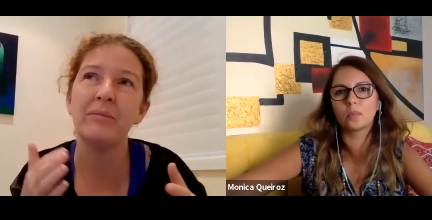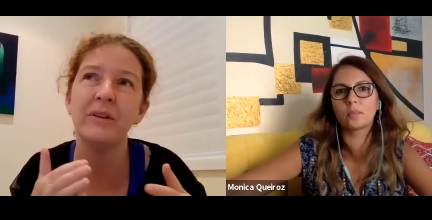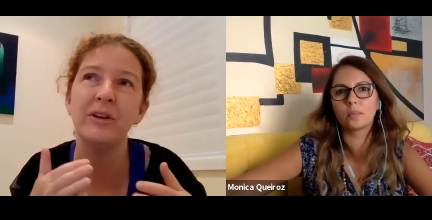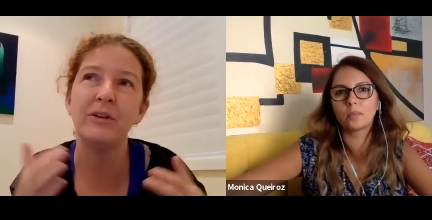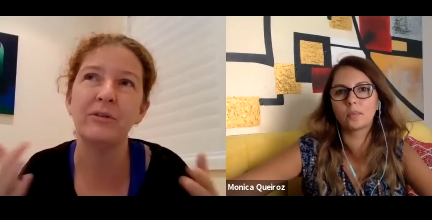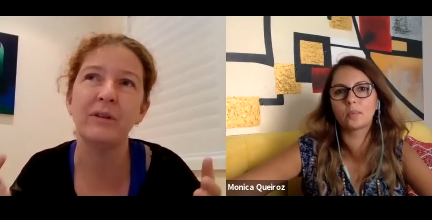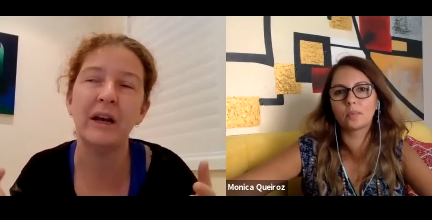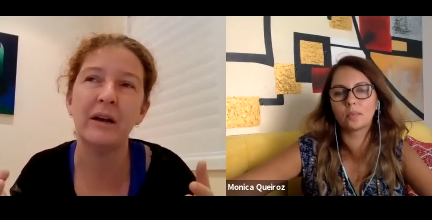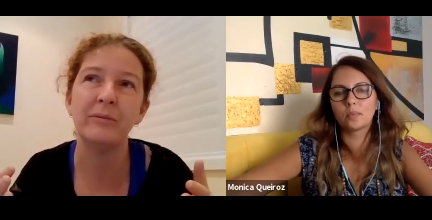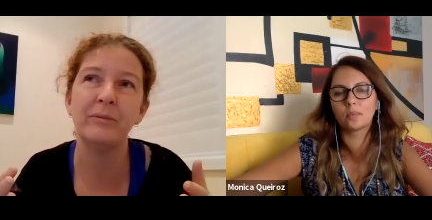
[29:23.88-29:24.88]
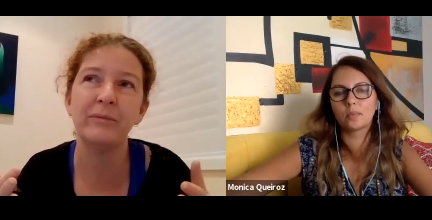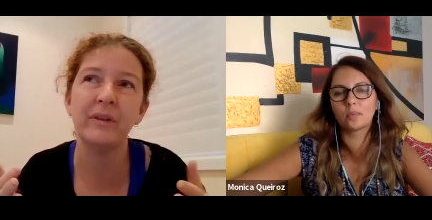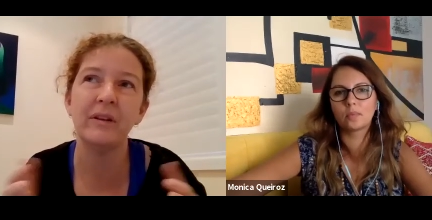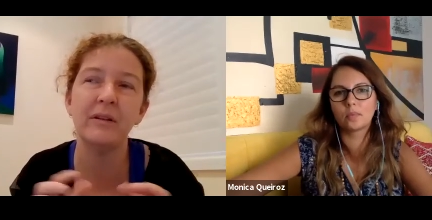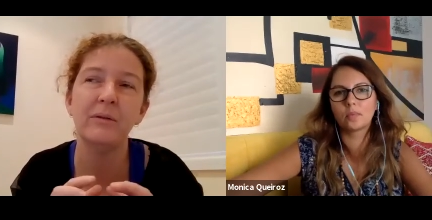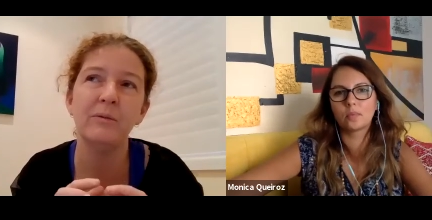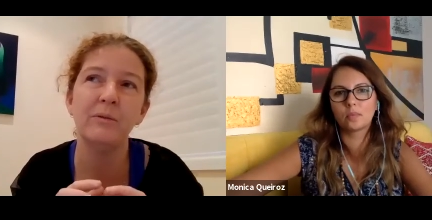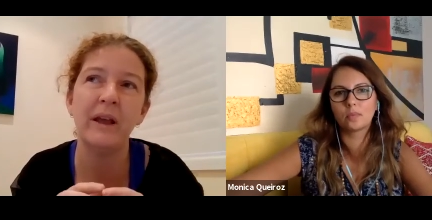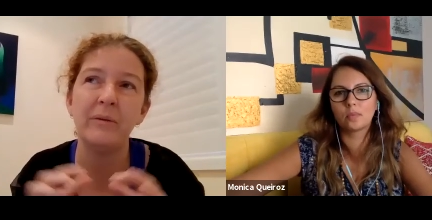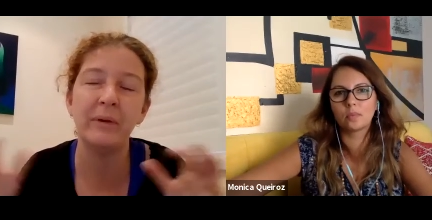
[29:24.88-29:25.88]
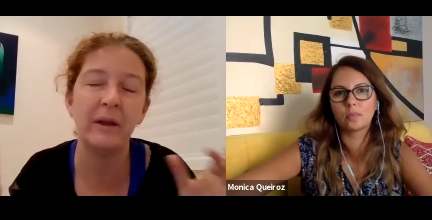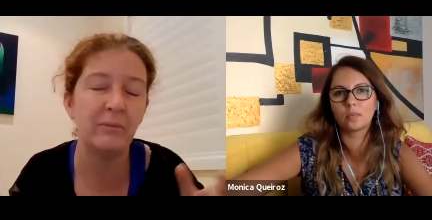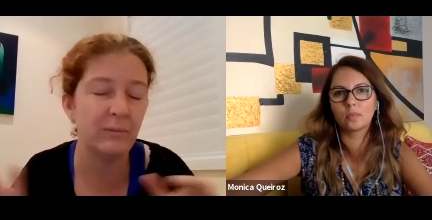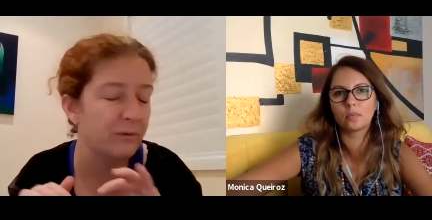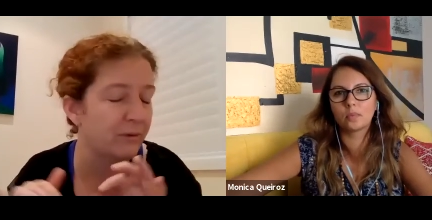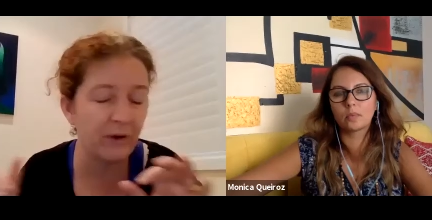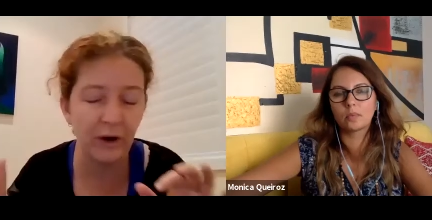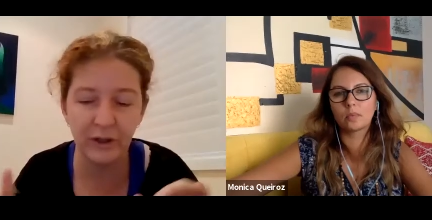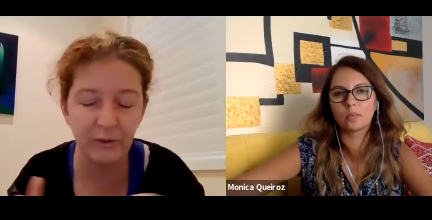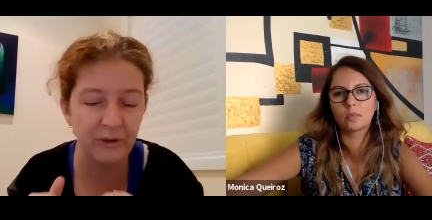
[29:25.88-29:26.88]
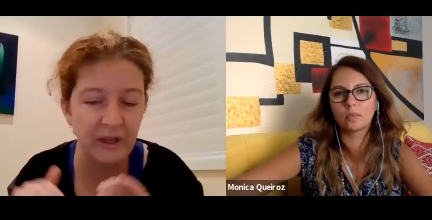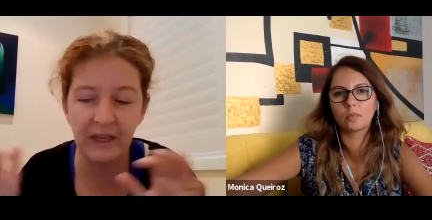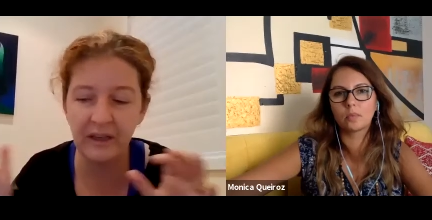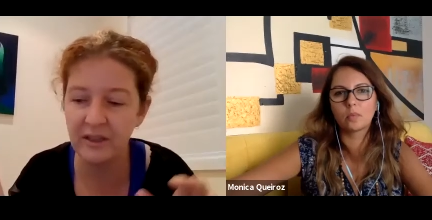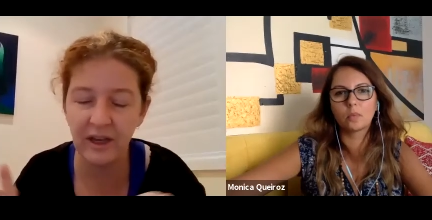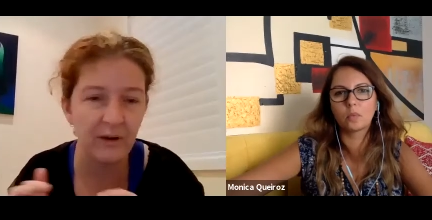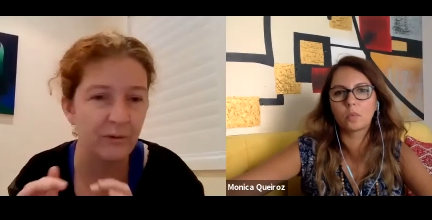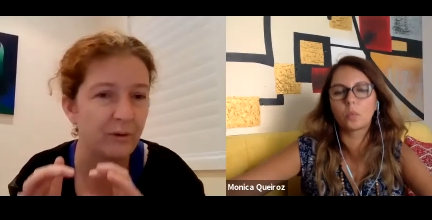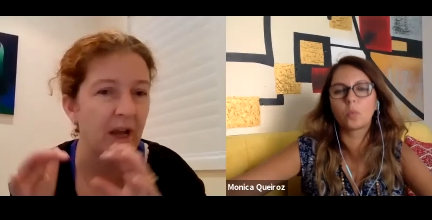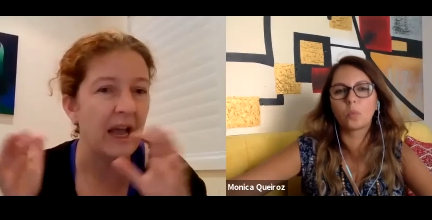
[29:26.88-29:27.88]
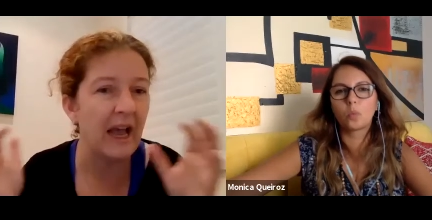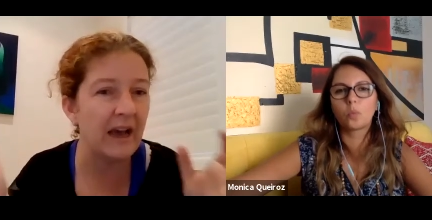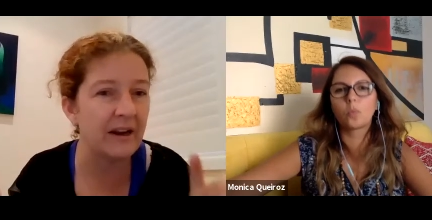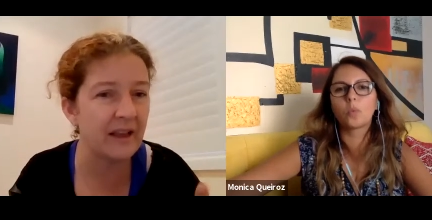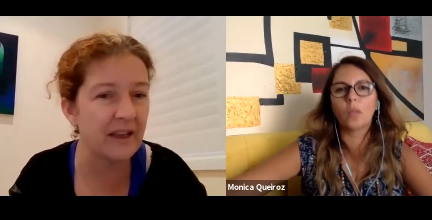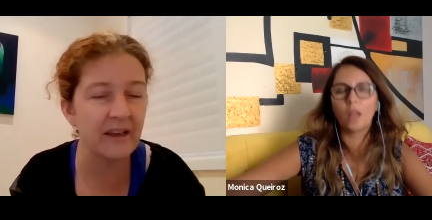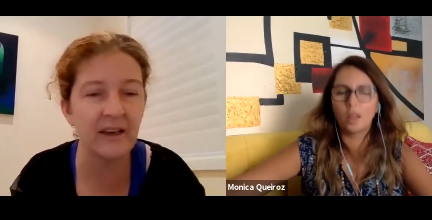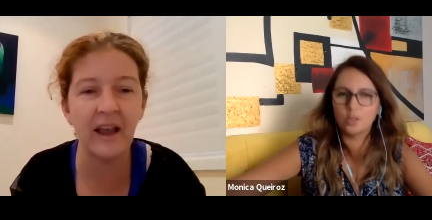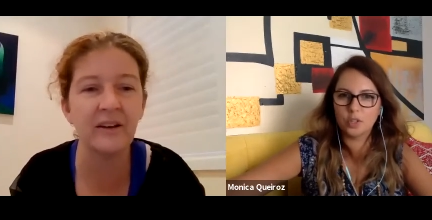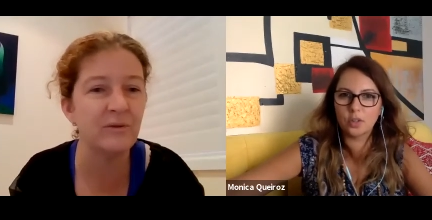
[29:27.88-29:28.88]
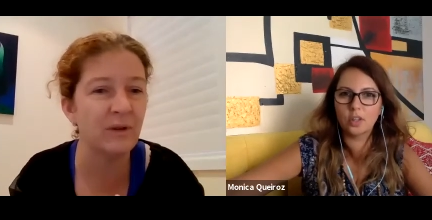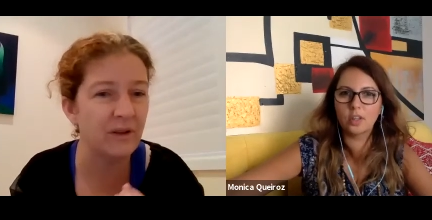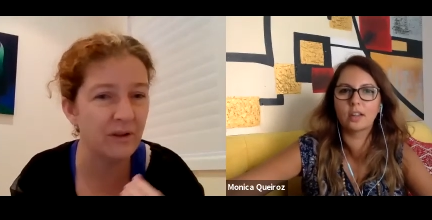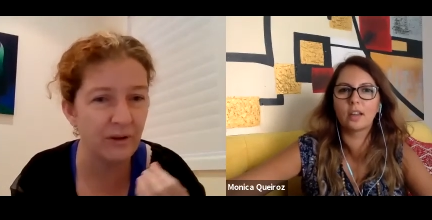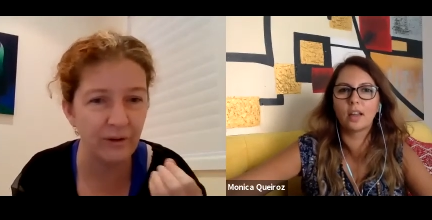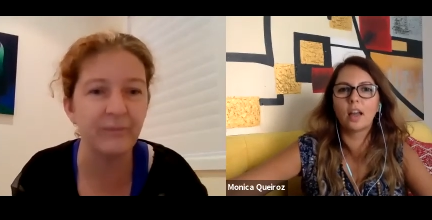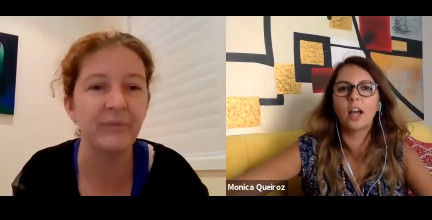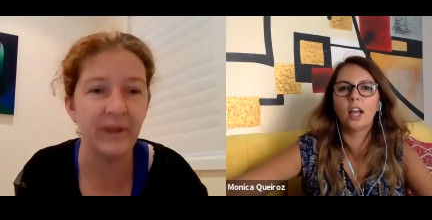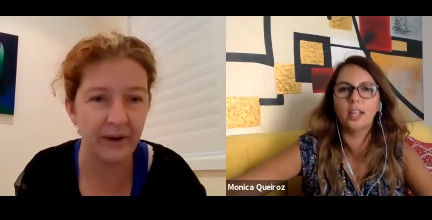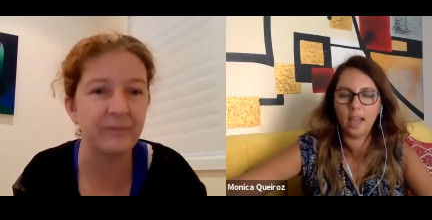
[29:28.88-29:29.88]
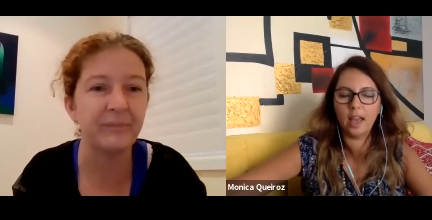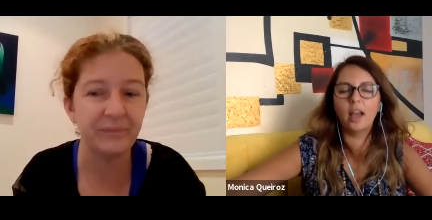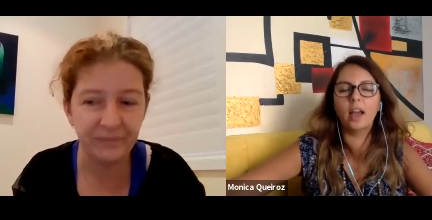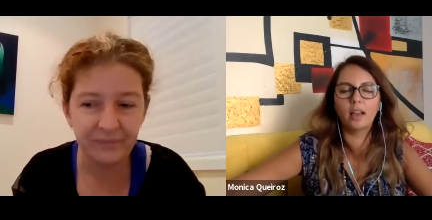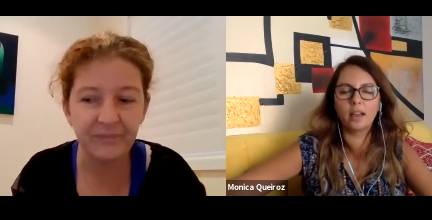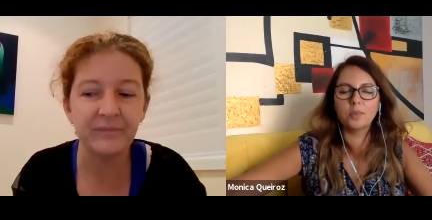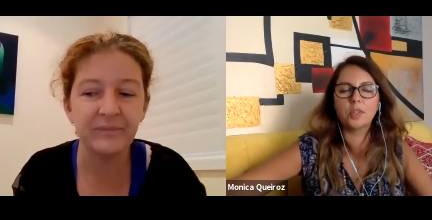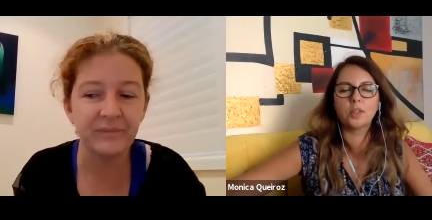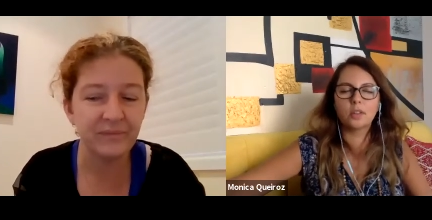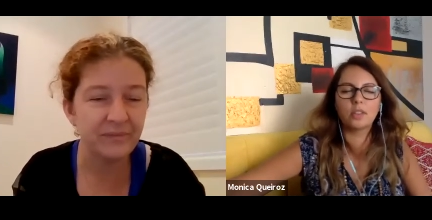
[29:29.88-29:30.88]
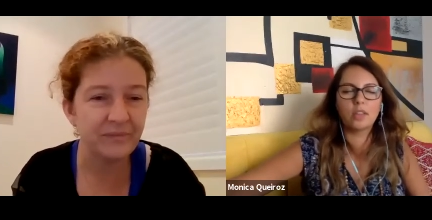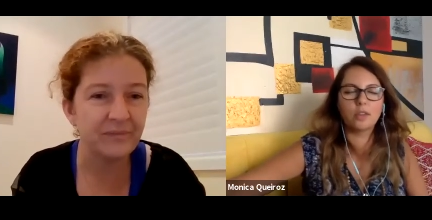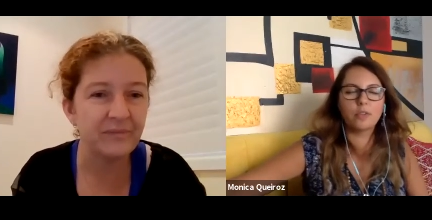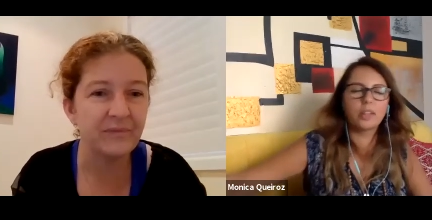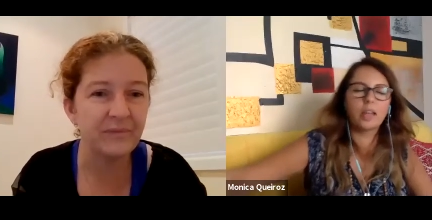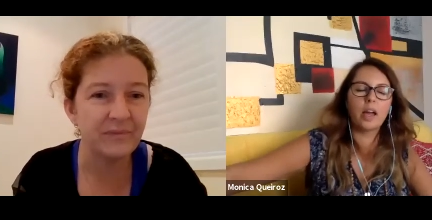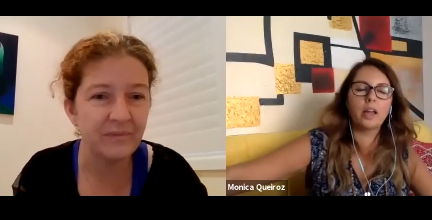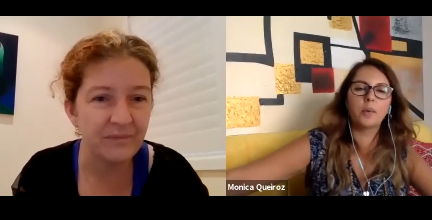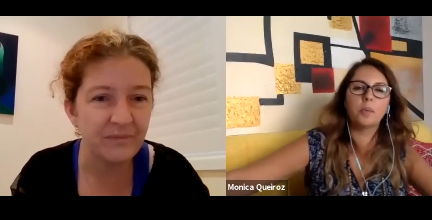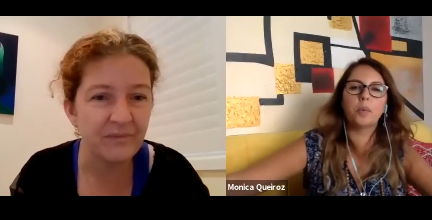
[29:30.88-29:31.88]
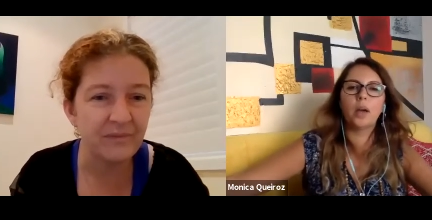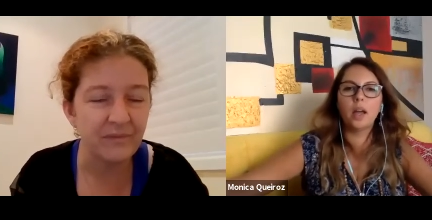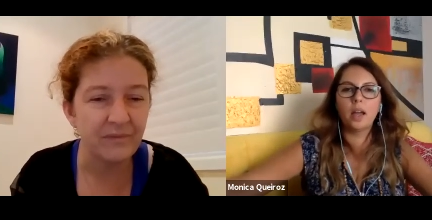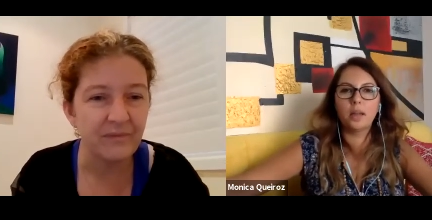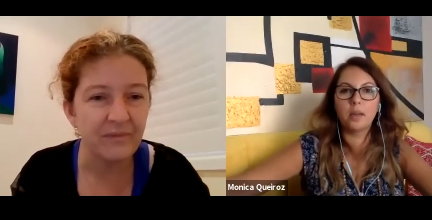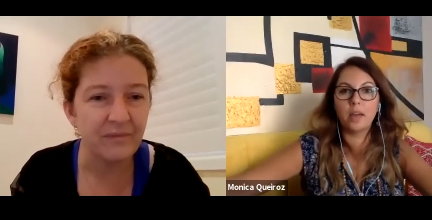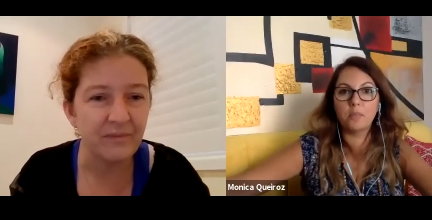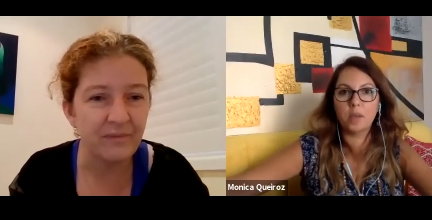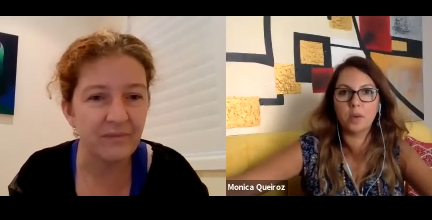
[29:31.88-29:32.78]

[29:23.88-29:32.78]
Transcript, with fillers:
Speaker 1: mm-hmm. you know, um, where do people find you on the internet or how do they connect yeah. with you? Yeah.
Speaker 2: yeah, absolutely. Thank you for that. Well, I have my